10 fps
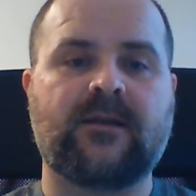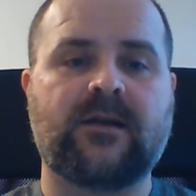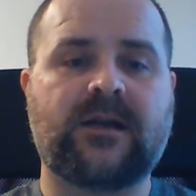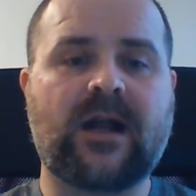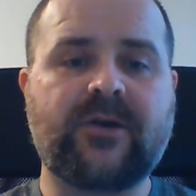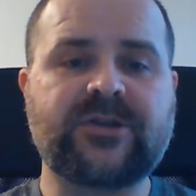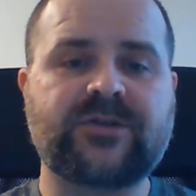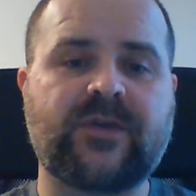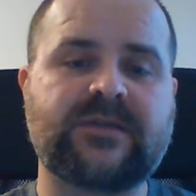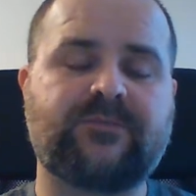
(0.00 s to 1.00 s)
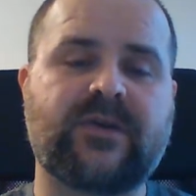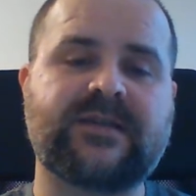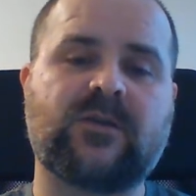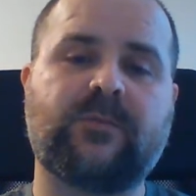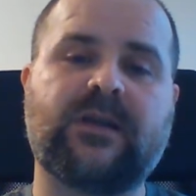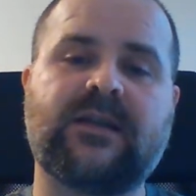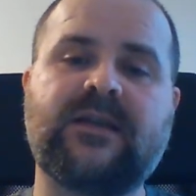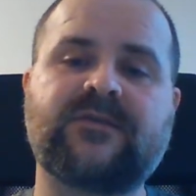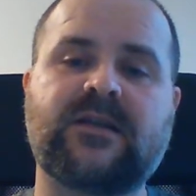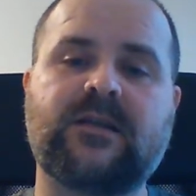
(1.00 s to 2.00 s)
Courage to express your
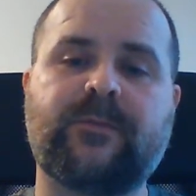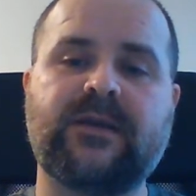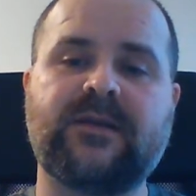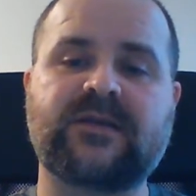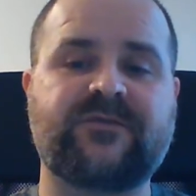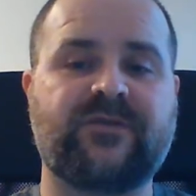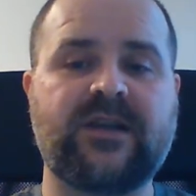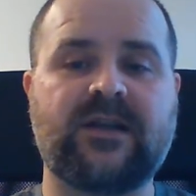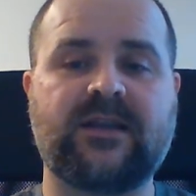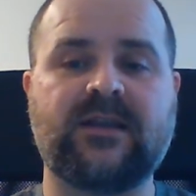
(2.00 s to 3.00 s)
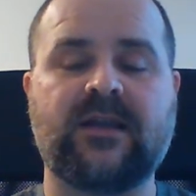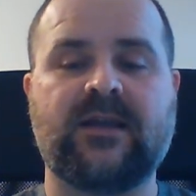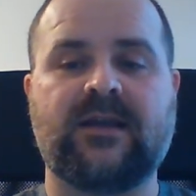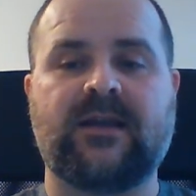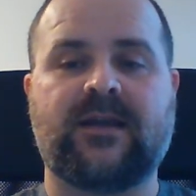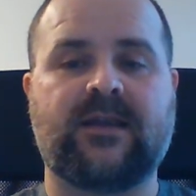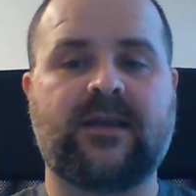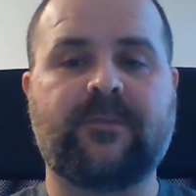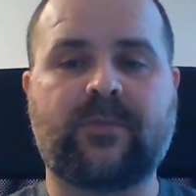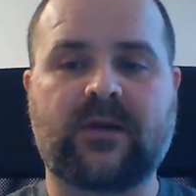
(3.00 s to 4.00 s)
beliefs and opinions freely and in
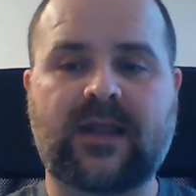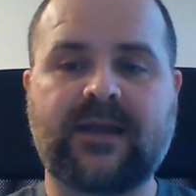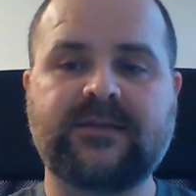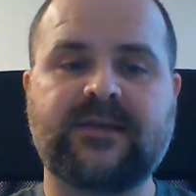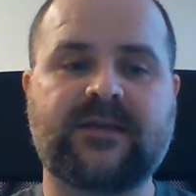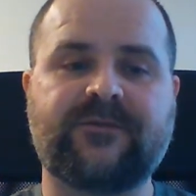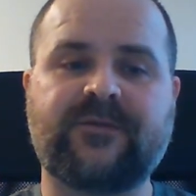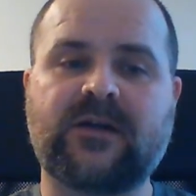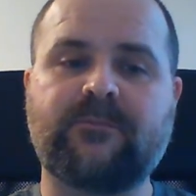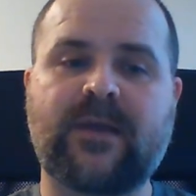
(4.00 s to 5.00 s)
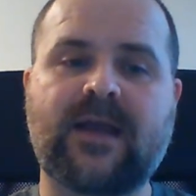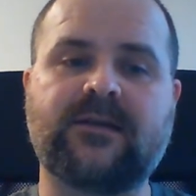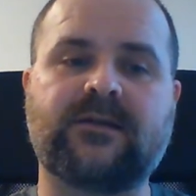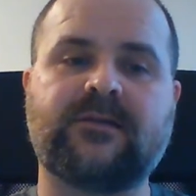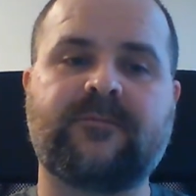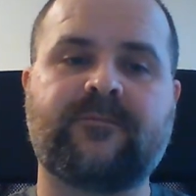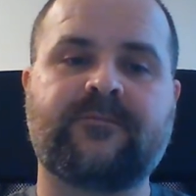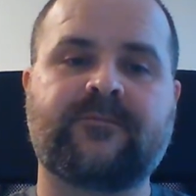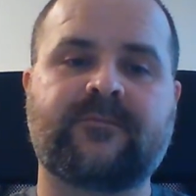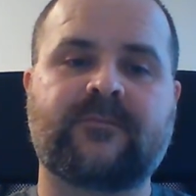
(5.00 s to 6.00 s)
a polite yet firm manner.
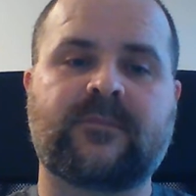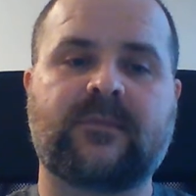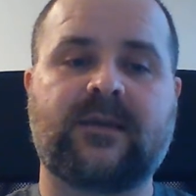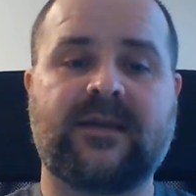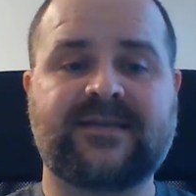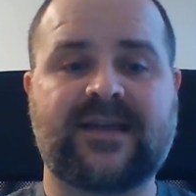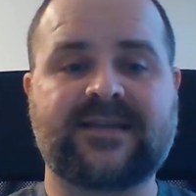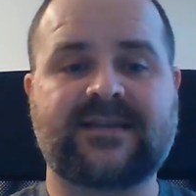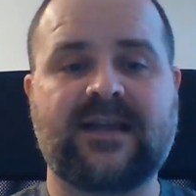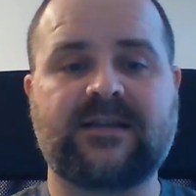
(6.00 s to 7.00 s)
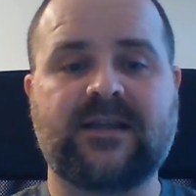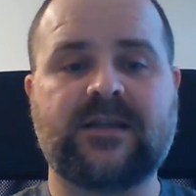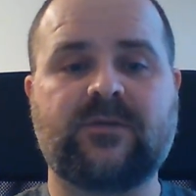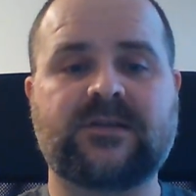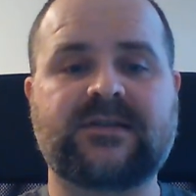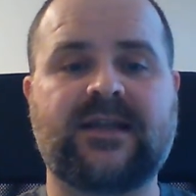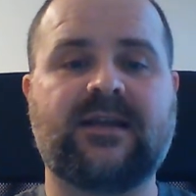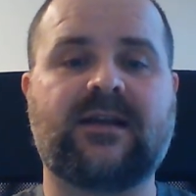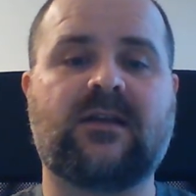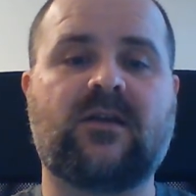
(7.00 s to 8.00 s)
And as I said, it will
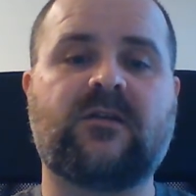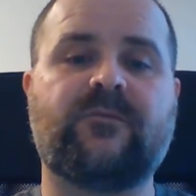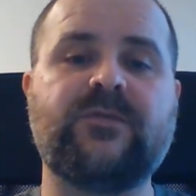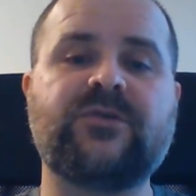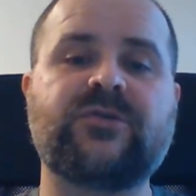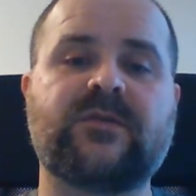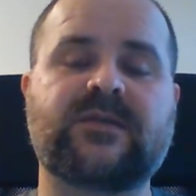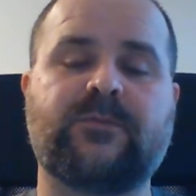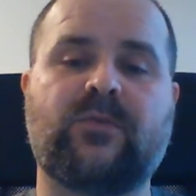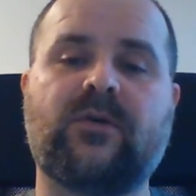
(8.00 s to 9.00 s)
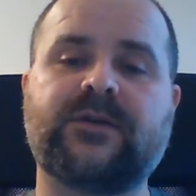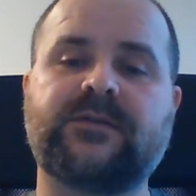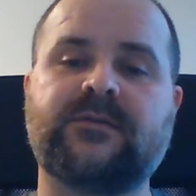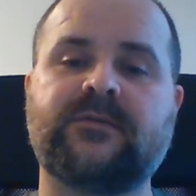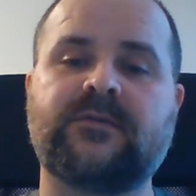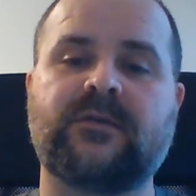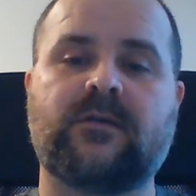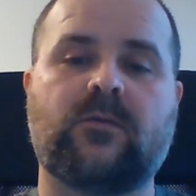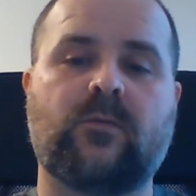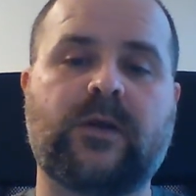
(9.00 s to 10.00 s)
take a lot of mutual support.
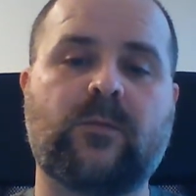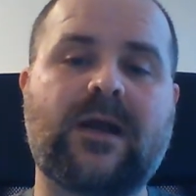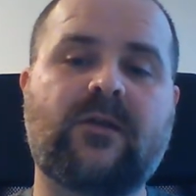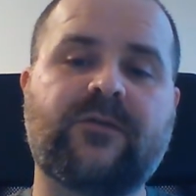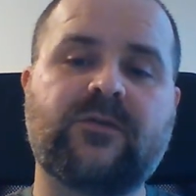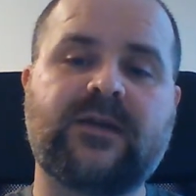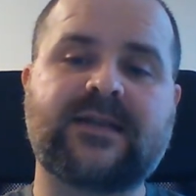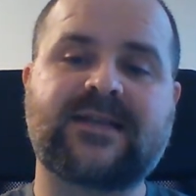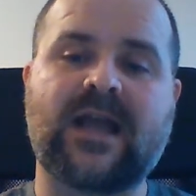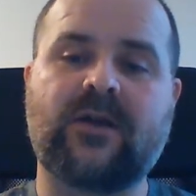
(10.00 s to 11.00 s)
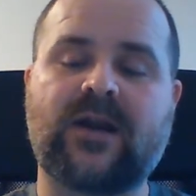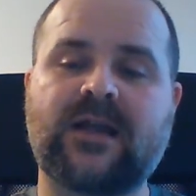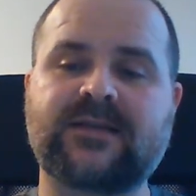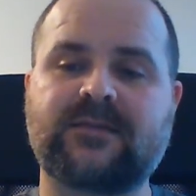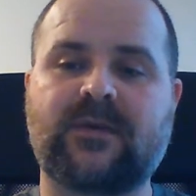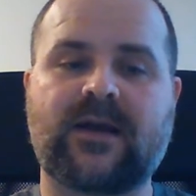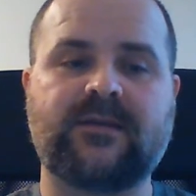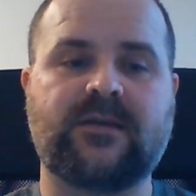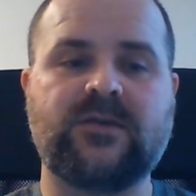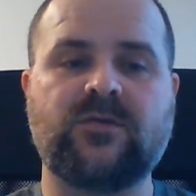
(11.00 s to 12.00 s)
When one of you gets harassed by
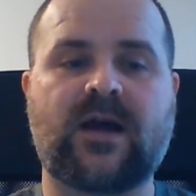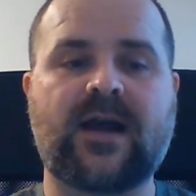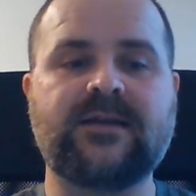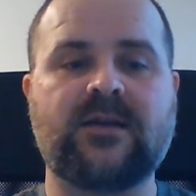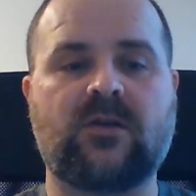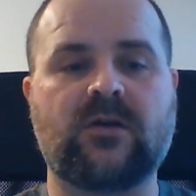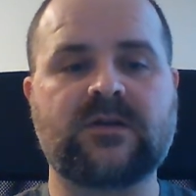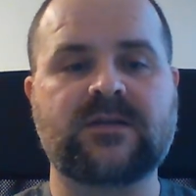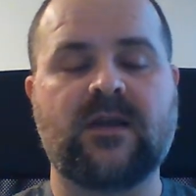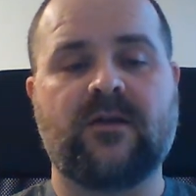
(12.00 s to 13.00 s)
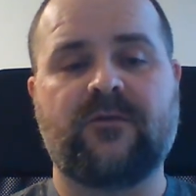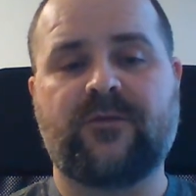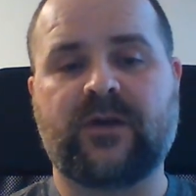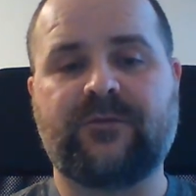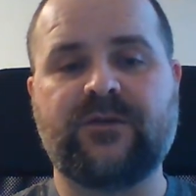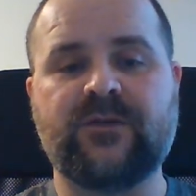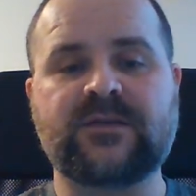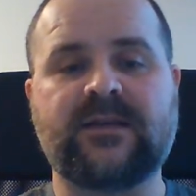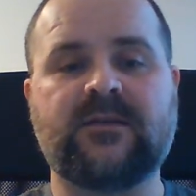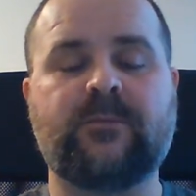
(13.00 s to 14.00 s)
the new ideologues for
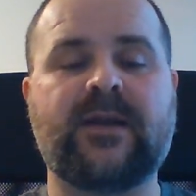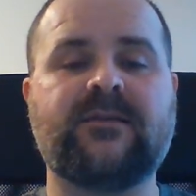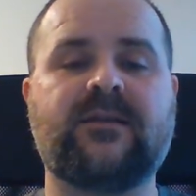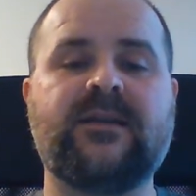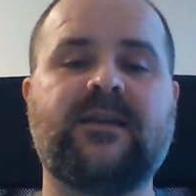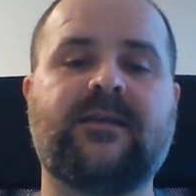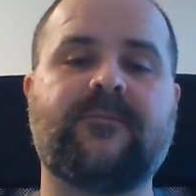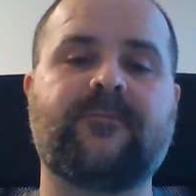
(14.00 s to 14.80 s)
refusing to bend the knee,